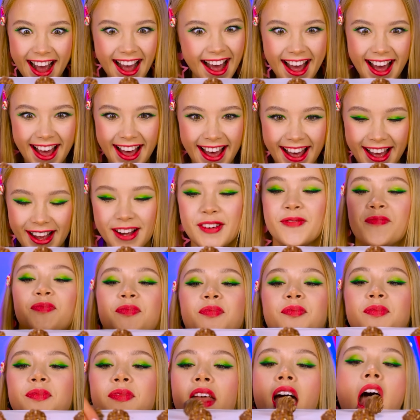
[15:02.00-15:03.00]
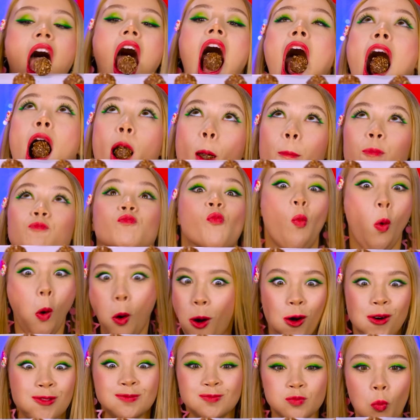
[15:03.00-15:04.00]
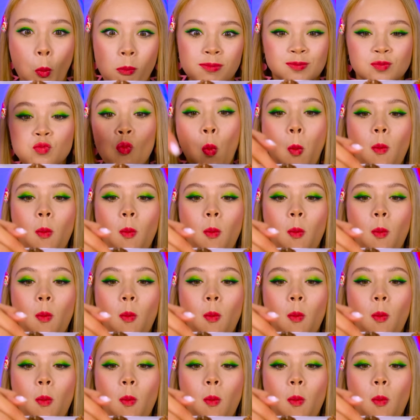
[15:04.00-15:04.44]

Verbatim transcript: Yeek! Nom nom nom!